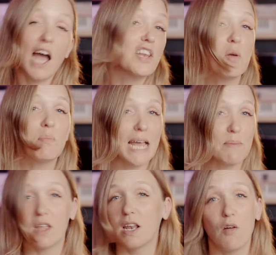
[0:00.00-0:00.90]
I don't
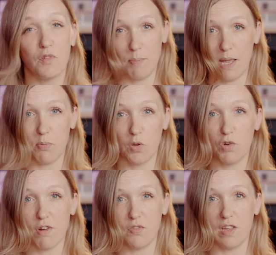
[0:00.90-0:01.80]
blame the lovely people
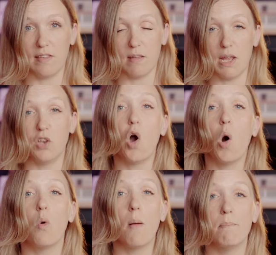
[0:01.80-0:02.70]
who wrote these to me,
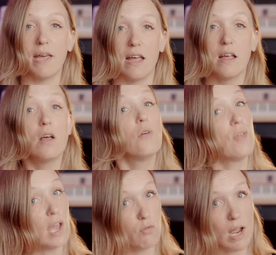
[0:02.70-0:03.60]
not one bit.
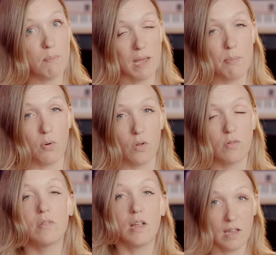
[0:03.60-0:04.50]
They're great people
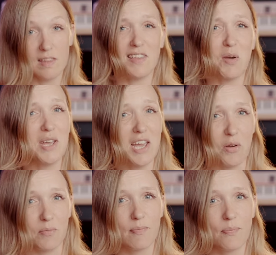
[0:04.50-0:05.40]
and so are
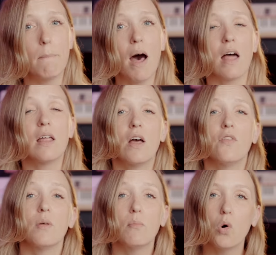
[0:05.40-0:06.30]
you. But
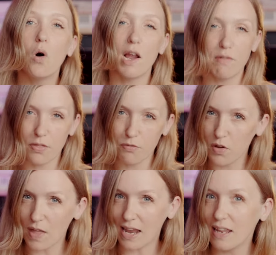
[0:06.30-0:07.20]
the more I read
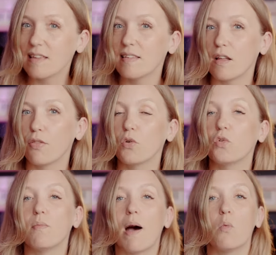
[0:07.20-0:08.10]
through that list and
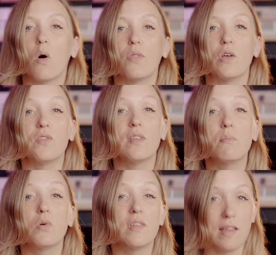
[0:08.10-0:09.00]
thought about what those
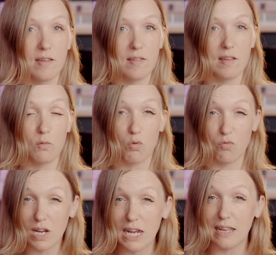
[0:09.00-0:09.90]
simple sentences were
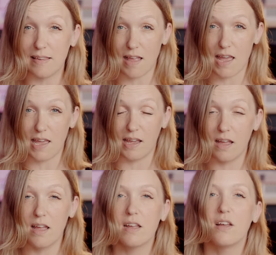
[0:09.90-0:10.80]
really saying,
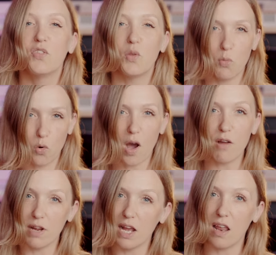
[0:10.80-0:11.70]
the more I
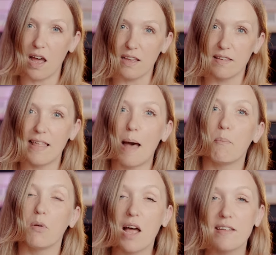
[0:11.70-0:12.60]
realised
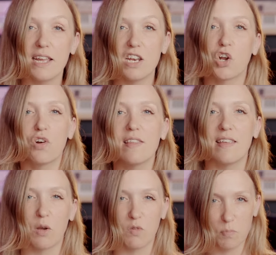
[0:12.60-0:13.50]
that bloody inner
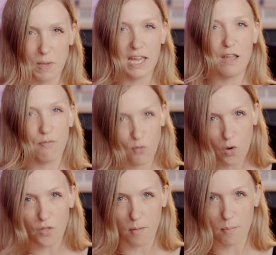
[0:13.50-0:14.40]
critic was speaking
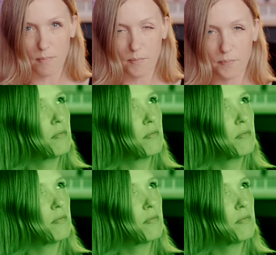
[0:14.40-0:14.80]
for them.